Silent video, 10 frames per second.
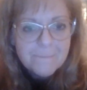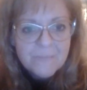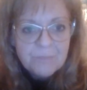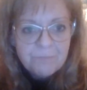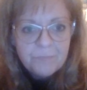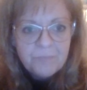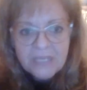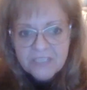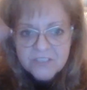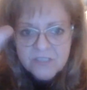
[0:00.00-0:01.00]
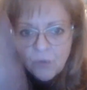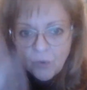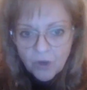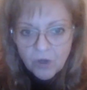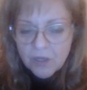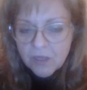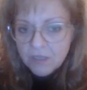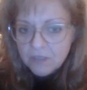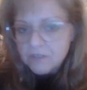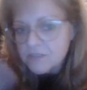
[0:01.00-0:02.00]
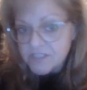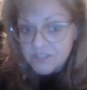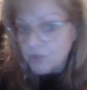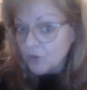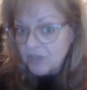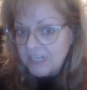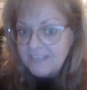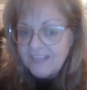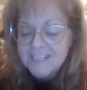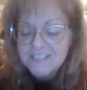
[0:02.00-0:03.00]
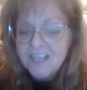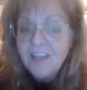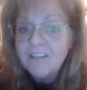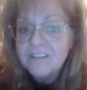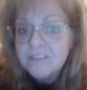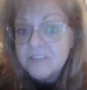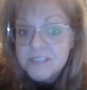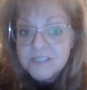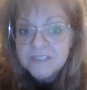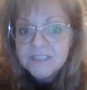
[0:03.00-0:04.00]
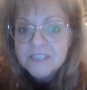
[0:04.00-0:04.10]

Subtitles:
the pictorial story that it tells